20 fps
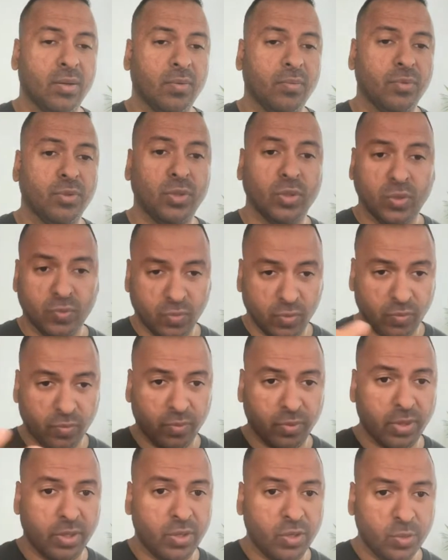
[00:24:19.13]
useful
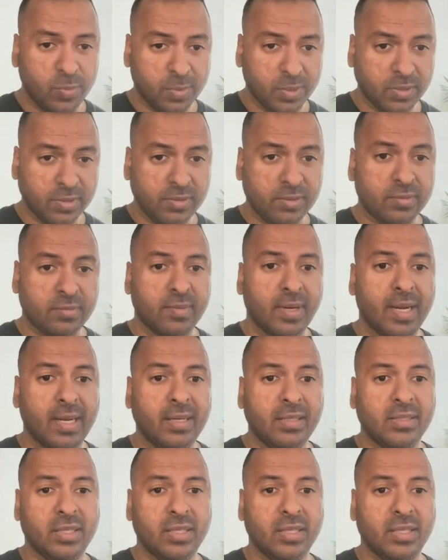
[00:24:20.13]
for the humans, right?